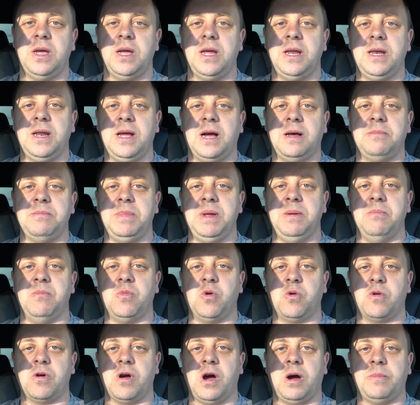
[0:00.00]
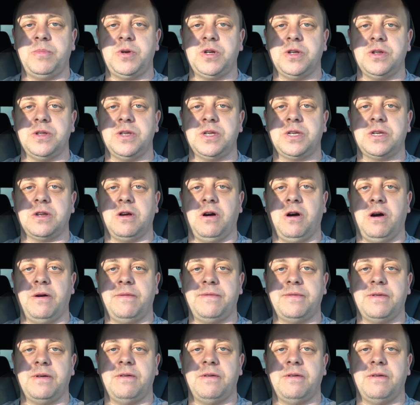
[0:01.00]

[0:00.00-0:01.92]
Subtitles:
it got me more options of